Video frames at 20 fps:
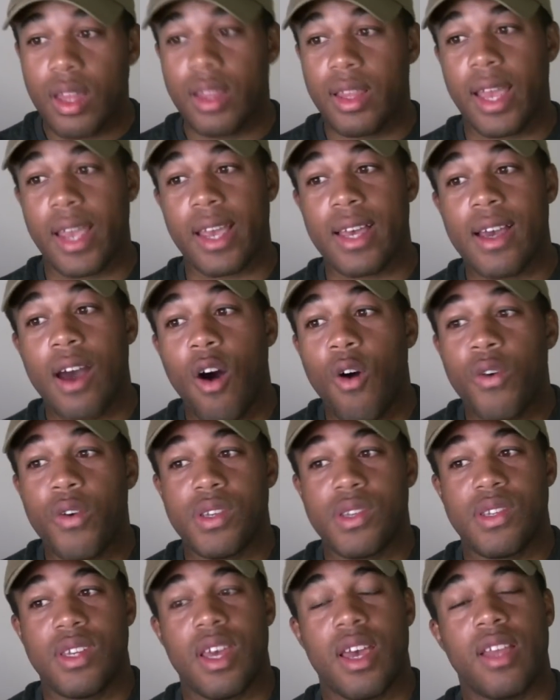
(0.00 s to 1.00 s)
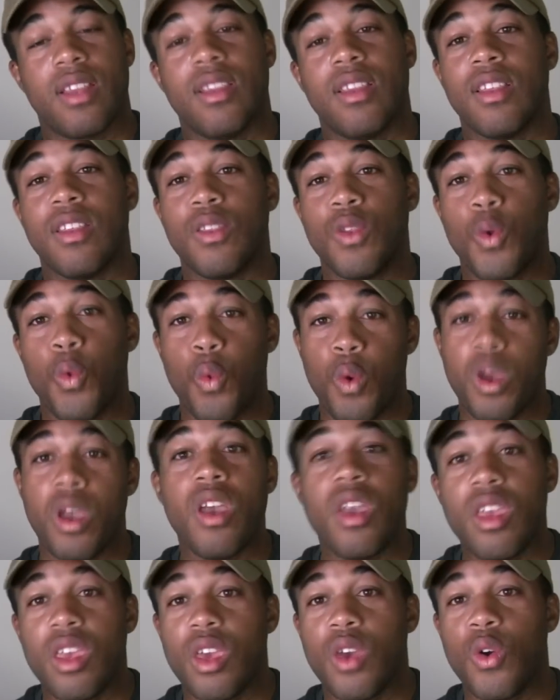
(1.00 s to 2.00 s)
like I always said, the
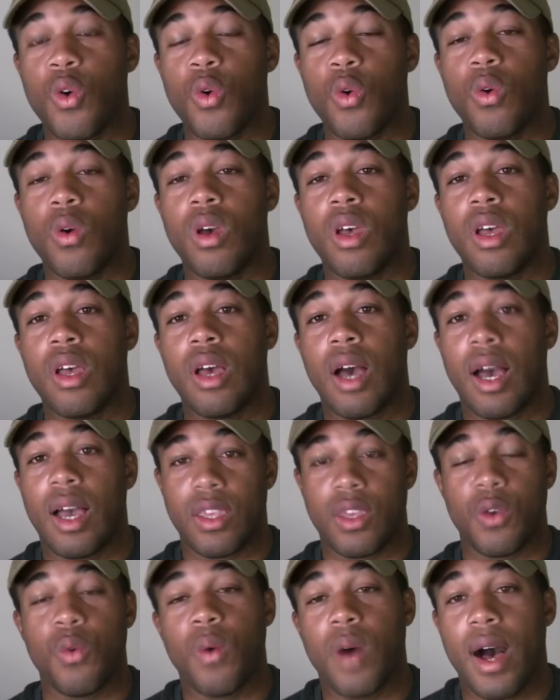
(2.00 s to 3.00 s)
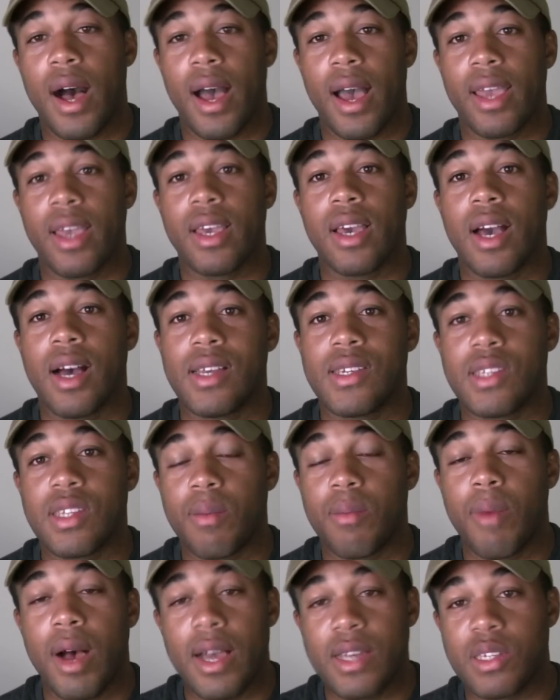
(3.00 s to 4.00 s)
Wii U UI
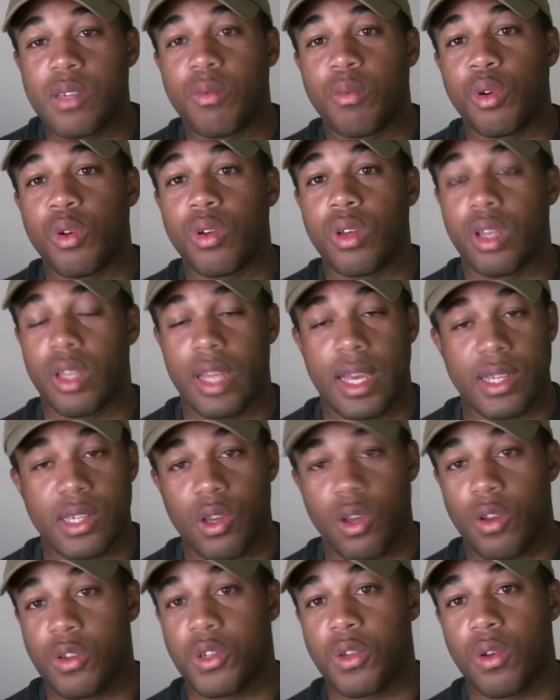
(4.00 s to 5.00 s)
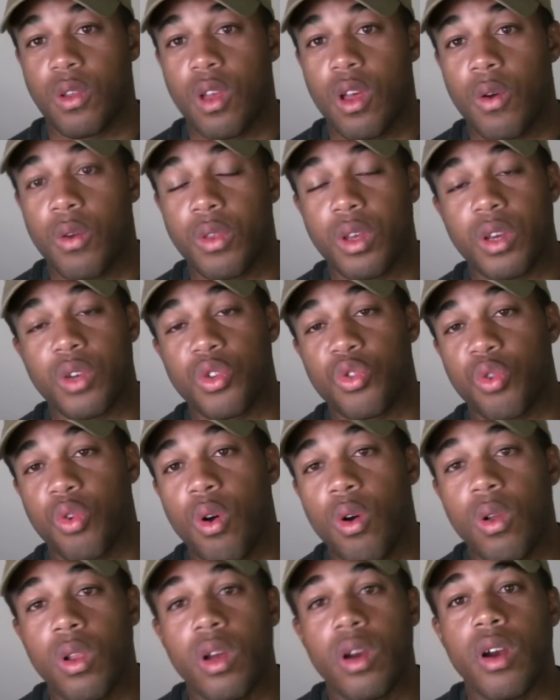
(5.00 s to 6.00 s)
customizable. That's also along with the
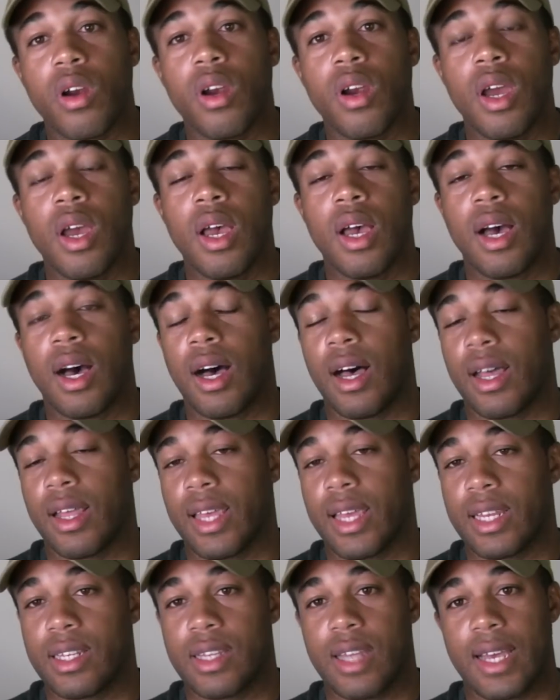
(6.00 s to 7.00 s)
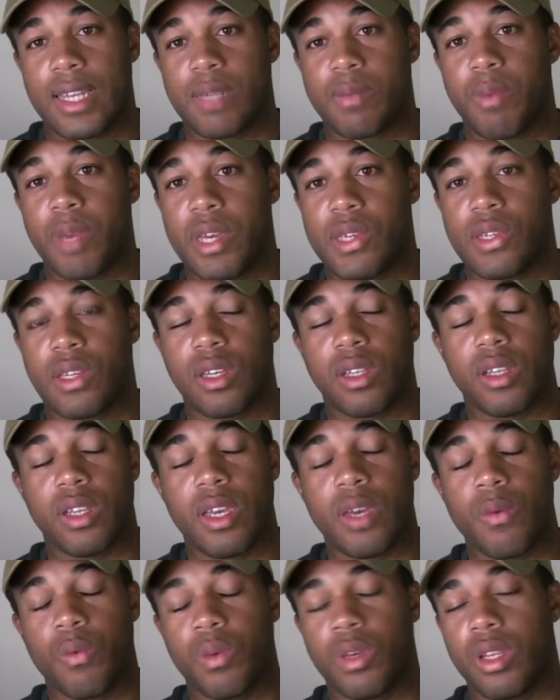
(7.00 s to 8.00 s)
controller. That's
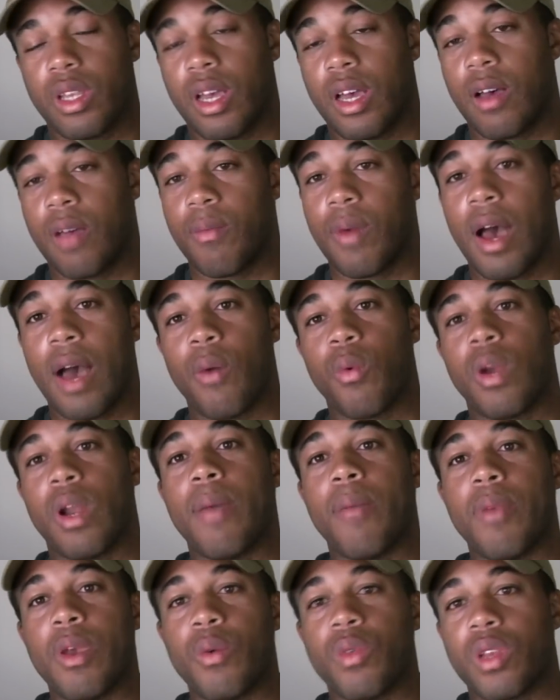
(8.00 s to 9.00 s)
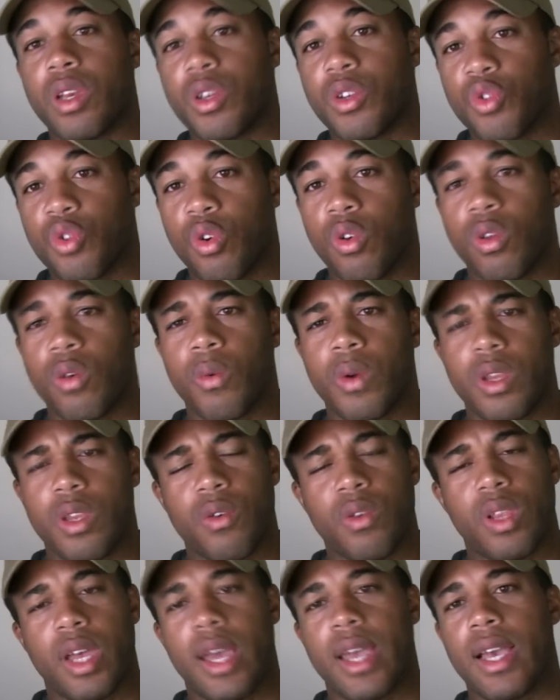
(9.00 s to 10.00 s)
basically what I mean with the controller. When
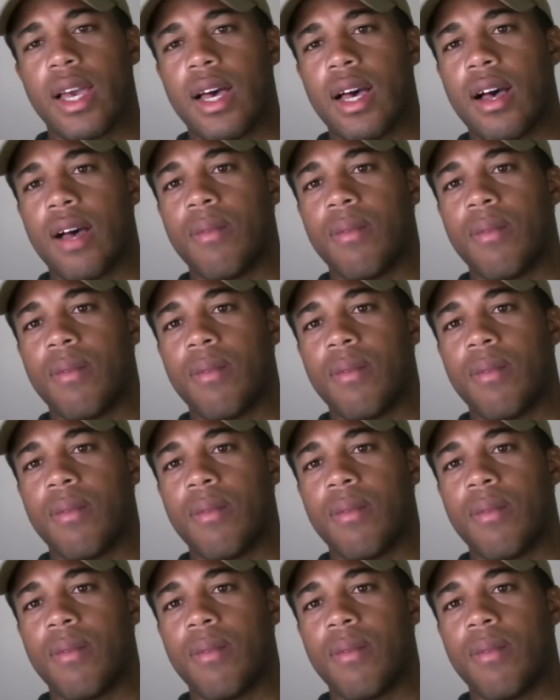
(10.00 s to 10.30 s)
you like